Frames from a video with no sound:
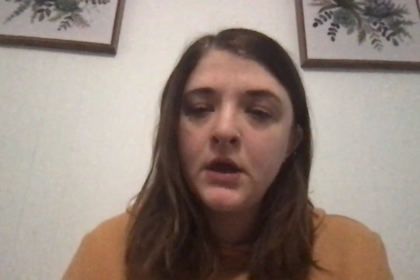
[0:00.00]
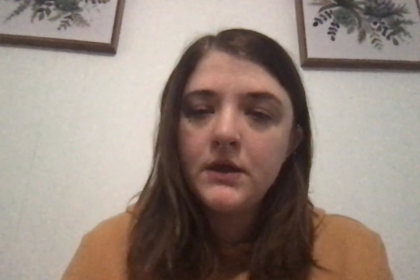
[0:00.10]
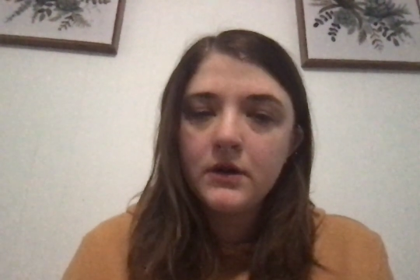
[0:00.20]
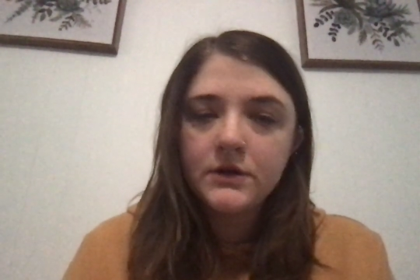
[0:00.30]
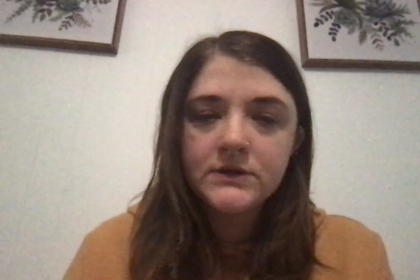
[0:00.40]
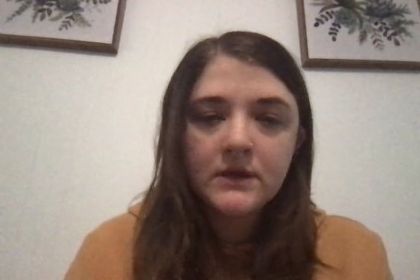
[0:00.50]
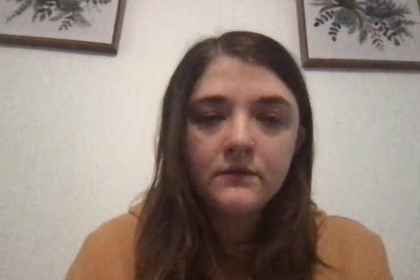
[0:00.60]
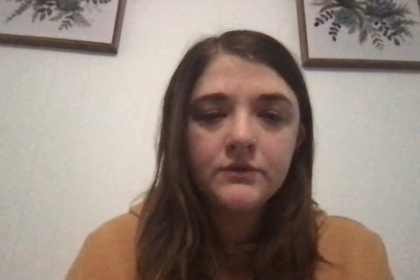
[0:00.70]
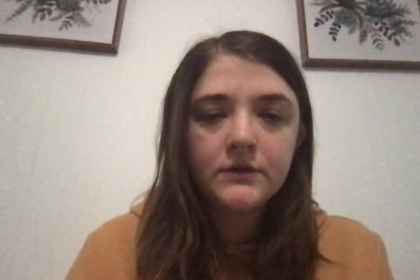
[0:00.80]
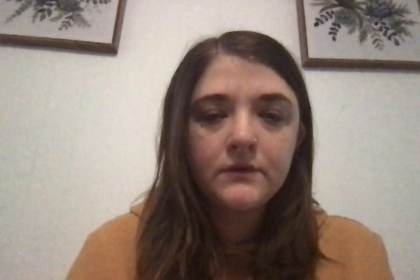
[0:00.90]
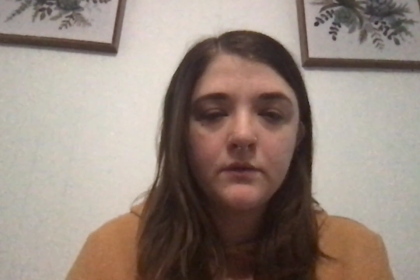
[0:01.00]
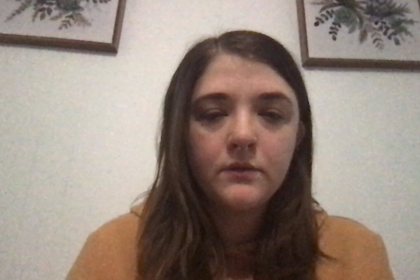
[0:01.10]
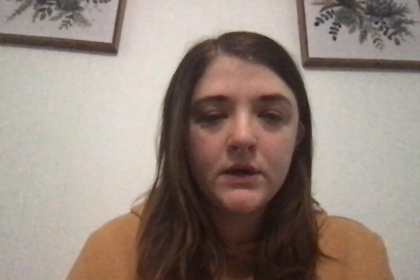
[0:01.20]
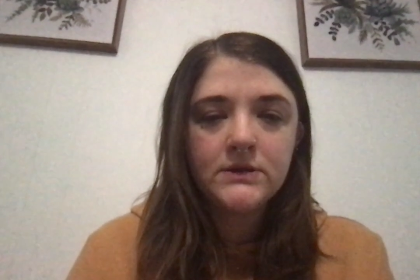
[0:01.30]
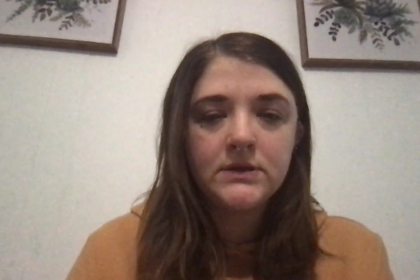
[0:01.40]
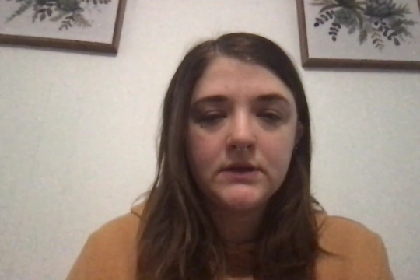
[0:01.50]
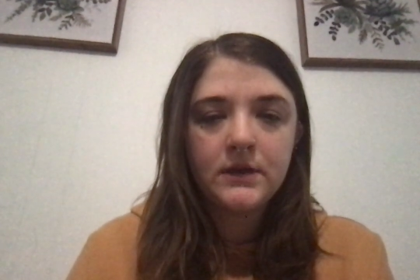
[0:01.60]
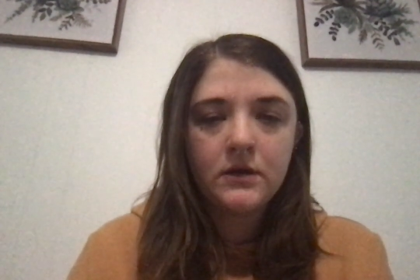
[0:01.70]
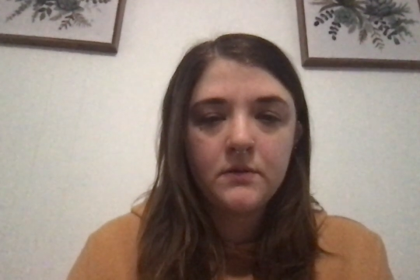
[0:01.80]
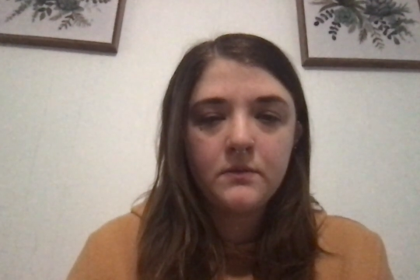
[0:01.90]
There are several different ways a
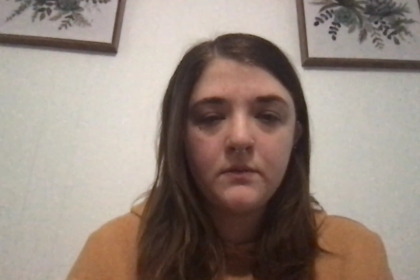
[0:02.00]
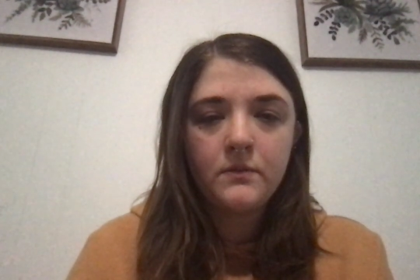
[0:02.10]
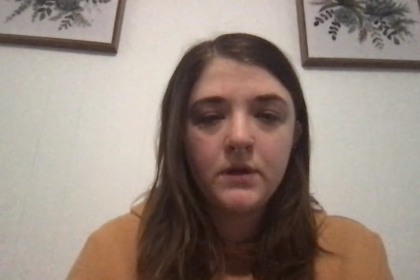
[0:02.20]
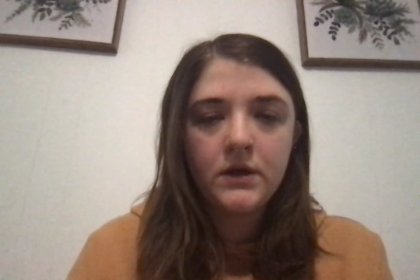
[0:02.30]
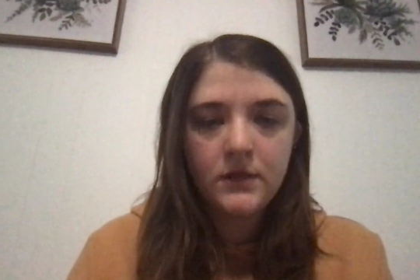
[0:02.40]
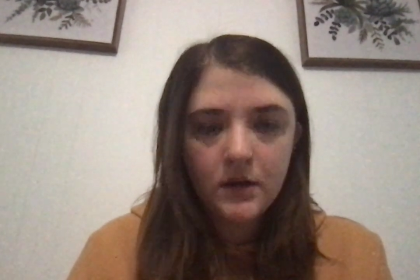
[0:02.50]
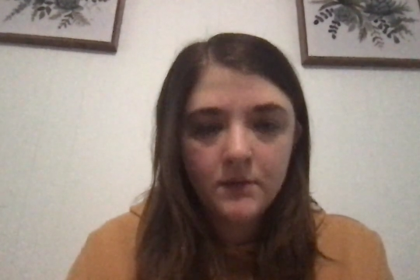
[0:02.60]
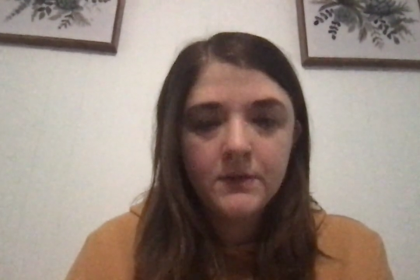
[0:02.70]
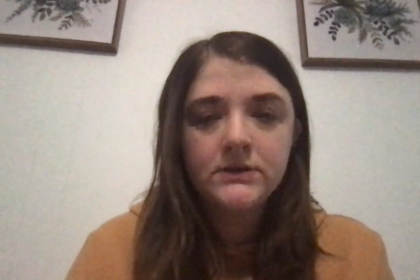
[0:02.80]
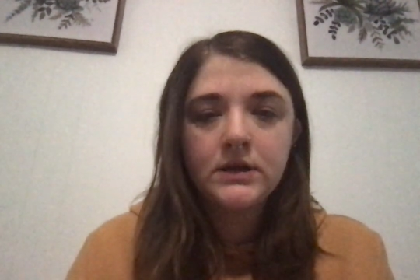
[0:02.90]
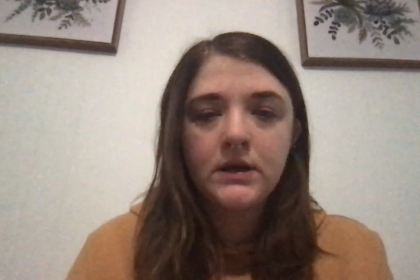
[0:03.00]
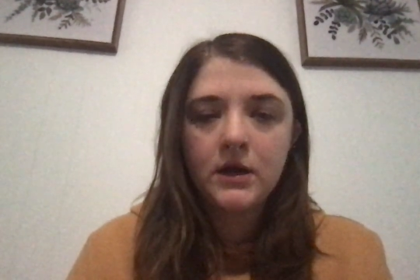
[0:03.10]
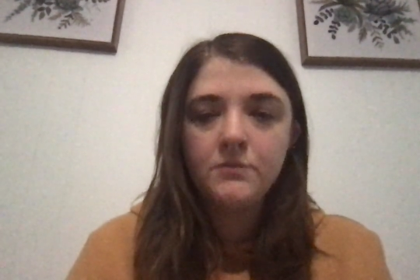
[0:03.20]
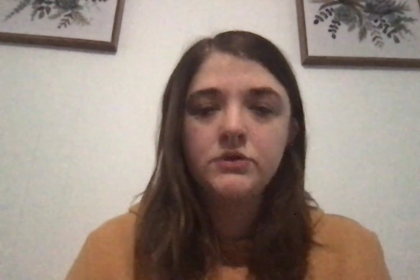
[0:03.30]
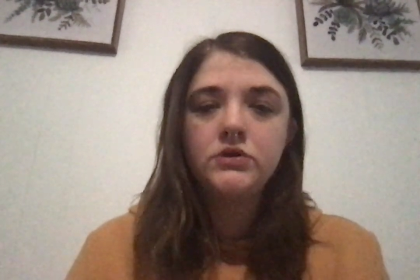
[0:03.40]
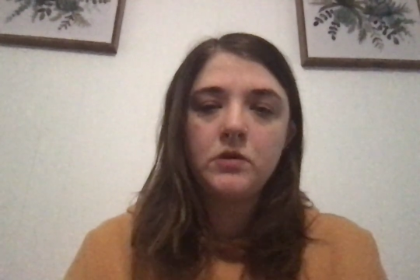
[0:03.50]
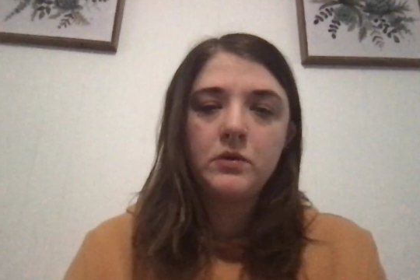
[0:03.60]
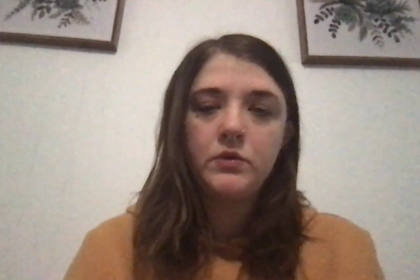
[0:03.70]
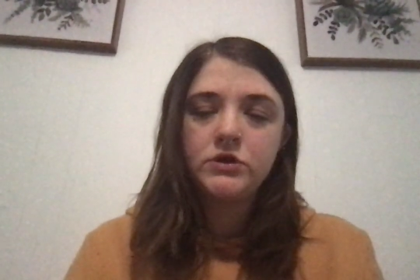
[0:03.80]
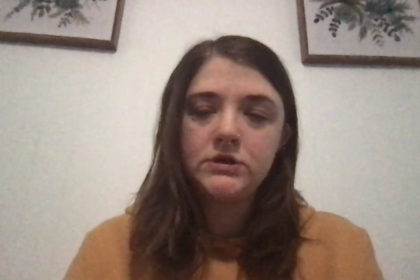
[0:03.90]
therapist can help
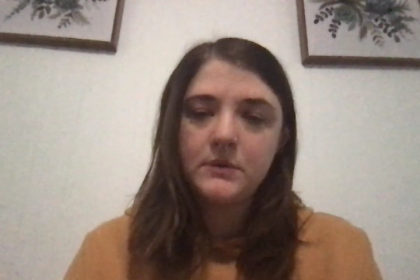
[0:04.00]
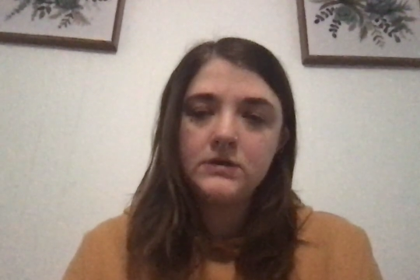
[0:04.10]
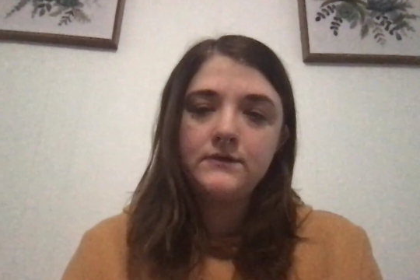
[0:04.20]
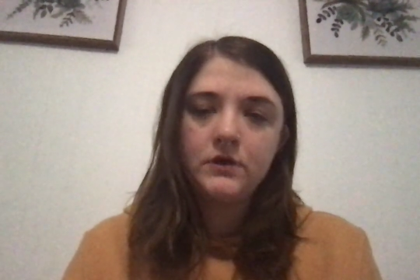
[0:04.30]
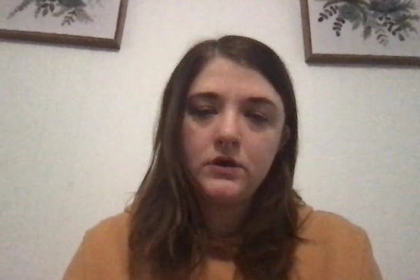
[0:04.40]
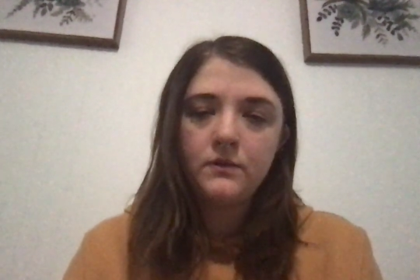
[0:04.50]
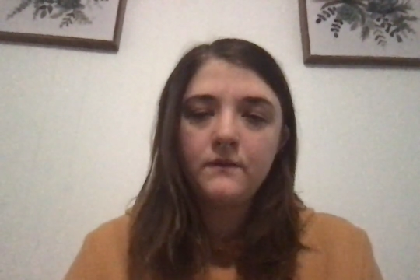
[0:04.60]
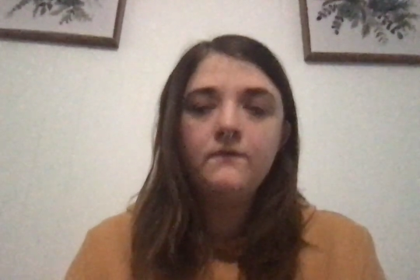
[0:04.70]
determine which is best for you.